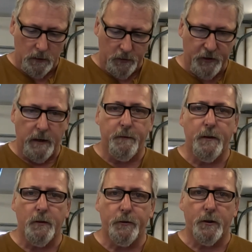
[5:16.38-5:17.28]
Same
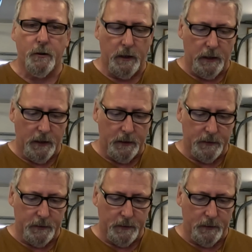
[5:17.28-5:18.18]
filter
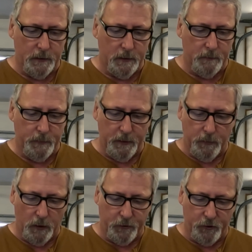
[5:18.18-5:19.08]
at a big
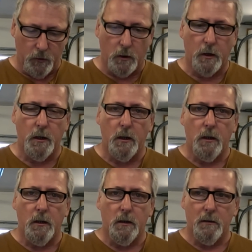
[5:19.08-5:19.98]
box store.
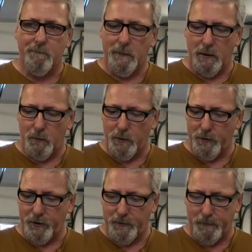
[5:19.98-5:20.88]
It
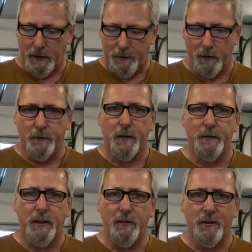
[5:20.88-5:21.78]
was, I don't know,
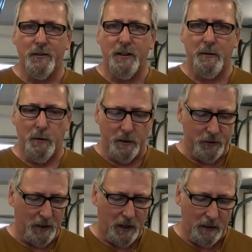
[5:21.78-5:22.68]
15, 16
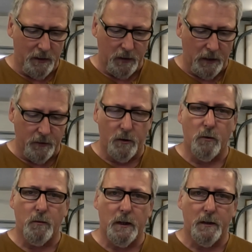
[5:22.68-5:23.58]
bucks. I don't
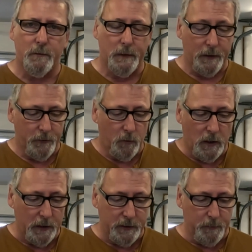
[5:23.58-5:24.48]
know. I don't know
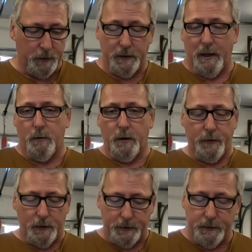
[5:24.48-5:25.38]
why. Typically, I would have
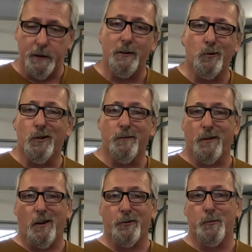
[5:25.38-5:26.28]
thought the dealer would have
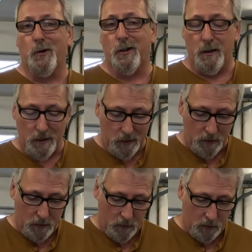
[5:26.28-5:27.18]
cost more,
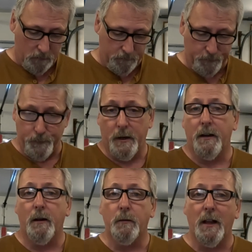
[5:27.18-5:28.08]
but
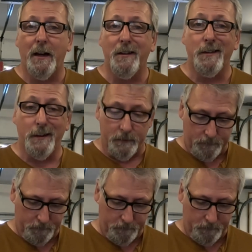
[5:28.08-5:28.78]
I'm glad it did.